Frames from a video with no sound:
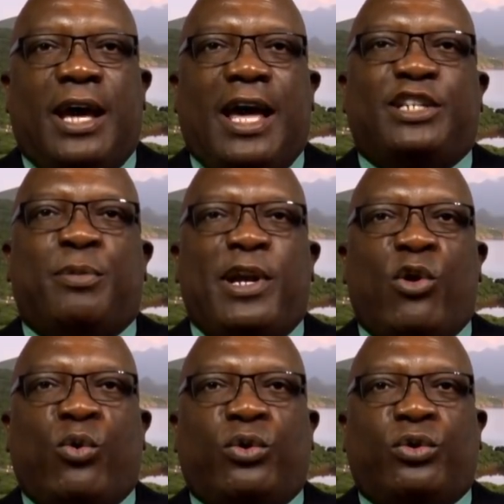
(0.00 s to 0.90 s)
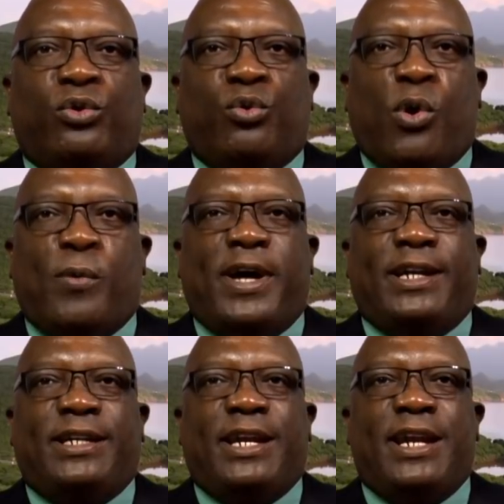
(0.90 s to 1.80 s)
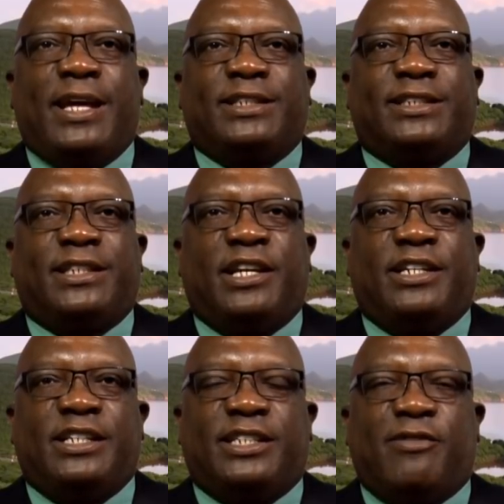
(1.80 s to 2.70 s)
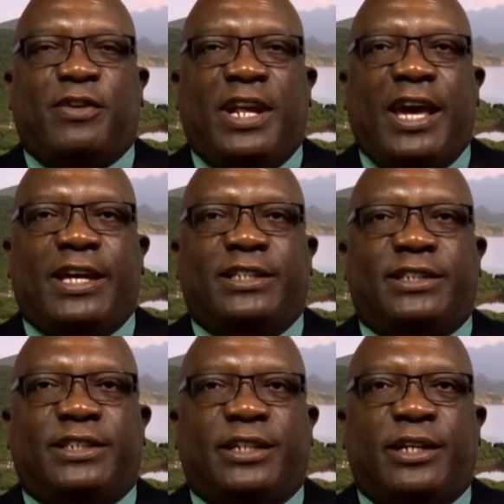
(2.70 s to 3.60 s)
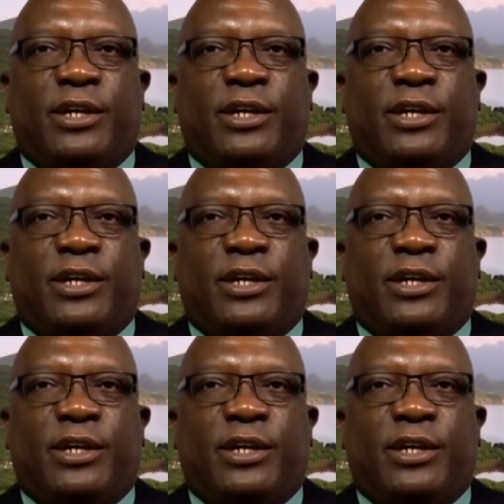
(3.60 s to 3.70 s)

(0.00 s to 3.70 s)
As we look toward the next 37 years,